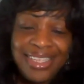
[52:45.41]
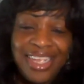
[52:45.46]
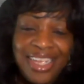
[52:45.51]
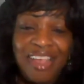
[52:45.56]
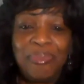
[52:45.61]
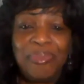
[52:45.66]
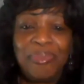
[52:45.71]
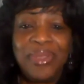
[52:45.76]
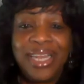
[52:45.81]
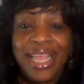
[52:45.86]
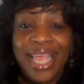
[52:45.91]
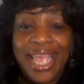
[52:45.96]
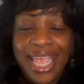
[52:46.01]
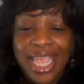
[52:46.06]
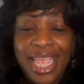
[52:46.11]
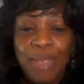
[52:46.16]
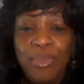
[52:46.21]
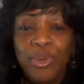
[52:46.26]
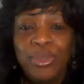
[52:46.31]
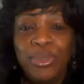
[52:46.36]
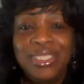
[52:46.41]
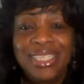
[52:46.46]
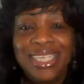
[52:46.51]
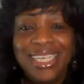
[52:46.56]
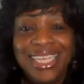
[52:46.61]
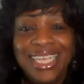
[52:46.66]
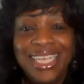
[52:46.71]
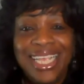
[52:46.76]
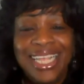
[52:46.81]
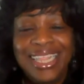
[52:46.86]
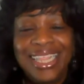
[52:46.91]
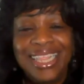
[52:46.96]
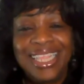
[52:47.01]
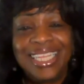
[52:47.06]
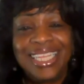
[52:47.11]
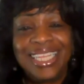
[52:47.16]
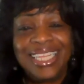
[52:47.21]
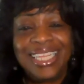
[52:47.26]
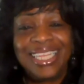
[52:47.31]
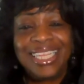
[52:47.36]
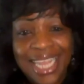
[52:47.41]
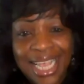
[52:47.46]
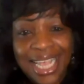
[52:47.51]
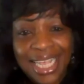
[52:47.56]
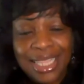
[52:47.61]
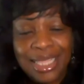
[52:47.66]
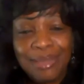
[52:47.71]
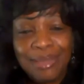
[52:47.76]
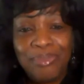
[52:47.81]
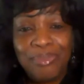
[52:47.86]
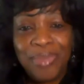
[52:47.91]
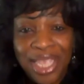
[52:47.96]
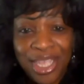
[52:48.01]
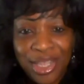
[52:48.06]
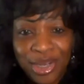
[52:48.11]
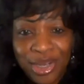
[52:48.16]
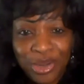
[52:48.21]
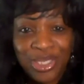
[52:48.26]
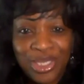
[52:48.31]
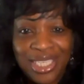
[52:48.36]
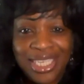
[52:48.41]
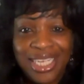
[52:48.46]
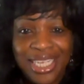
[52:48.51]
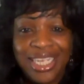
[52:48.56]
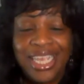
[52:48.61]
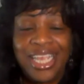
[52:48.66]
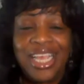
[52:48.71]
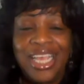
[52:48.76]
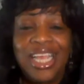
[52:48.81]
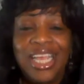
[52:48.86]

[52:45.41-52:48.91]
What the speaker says: have been able to get the death penalty